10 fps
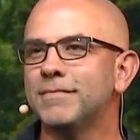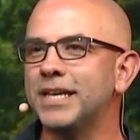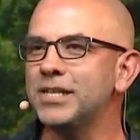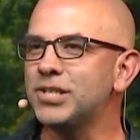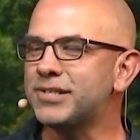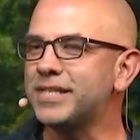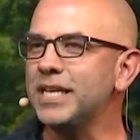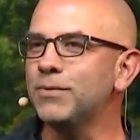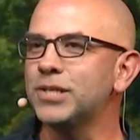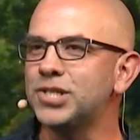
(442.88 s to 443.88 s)
then as you
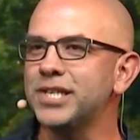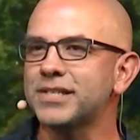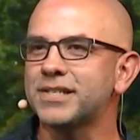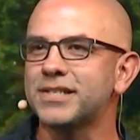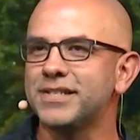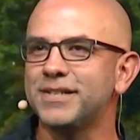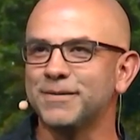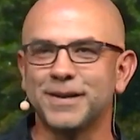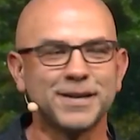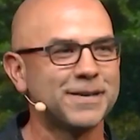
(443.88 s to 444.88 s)
see what Jesus is
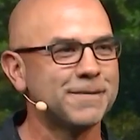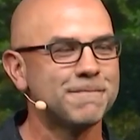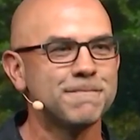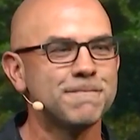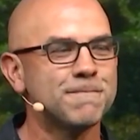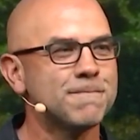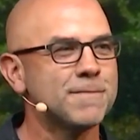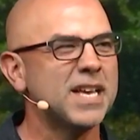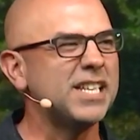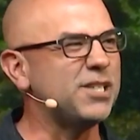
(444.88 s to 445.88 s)
doing,
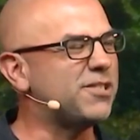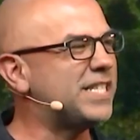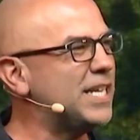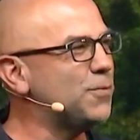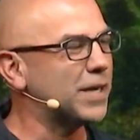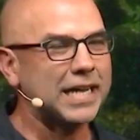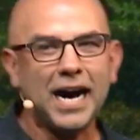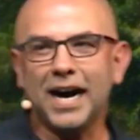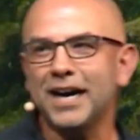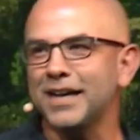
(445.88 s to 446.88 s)
as you see what
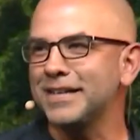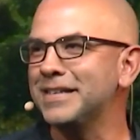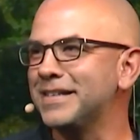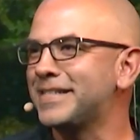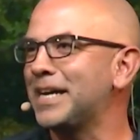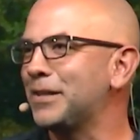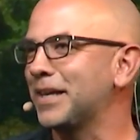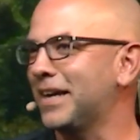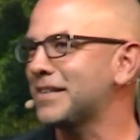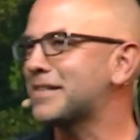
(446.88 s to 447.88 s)
God is
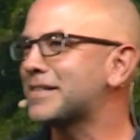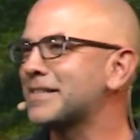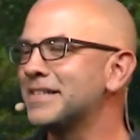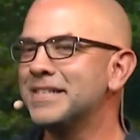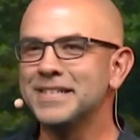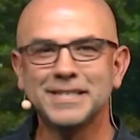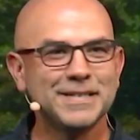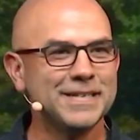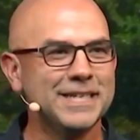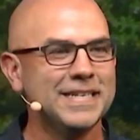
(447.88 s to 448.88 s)
telling us,
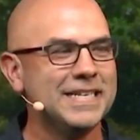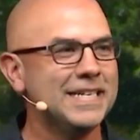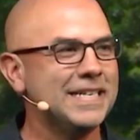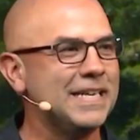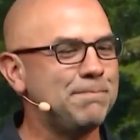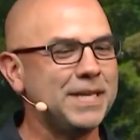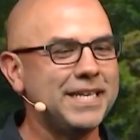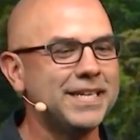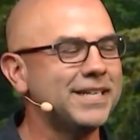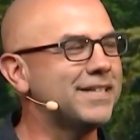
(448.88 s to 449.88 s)
it
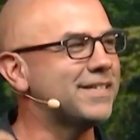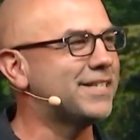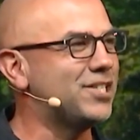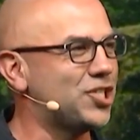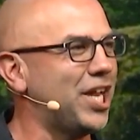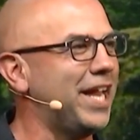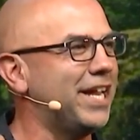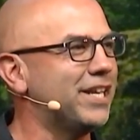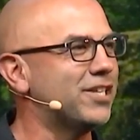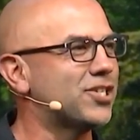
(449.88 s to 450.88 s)
begins to
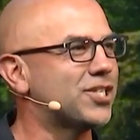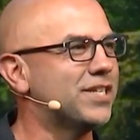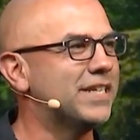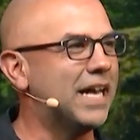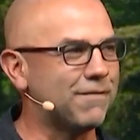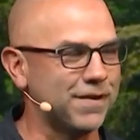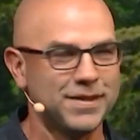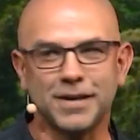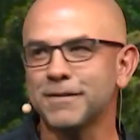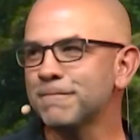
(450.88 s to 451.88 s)
change
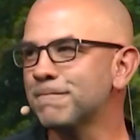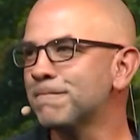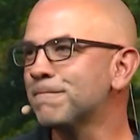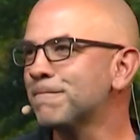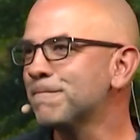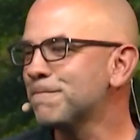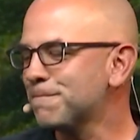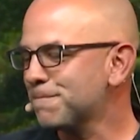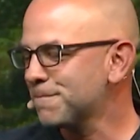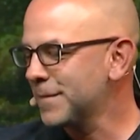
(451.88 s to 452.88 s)
everything.
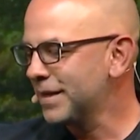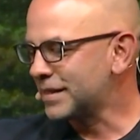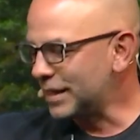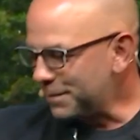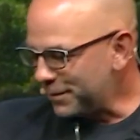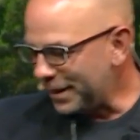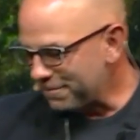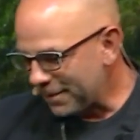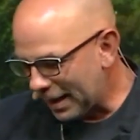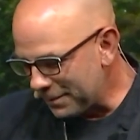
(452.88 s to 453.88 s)
So let me read.
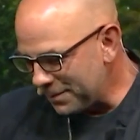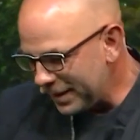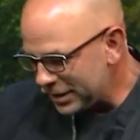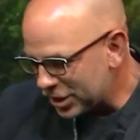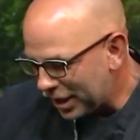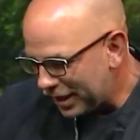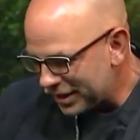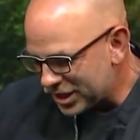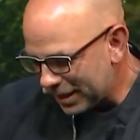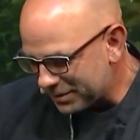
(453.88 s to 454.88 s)
I'm going to be in
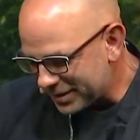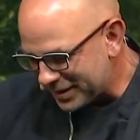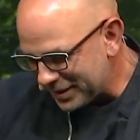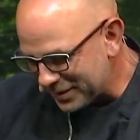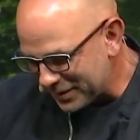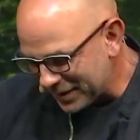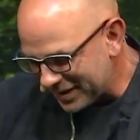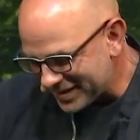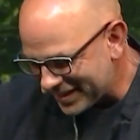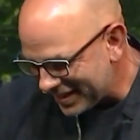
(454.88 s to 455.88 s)
John chapter 2,
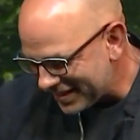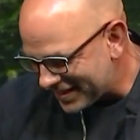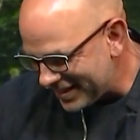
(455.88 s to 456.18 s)
and it says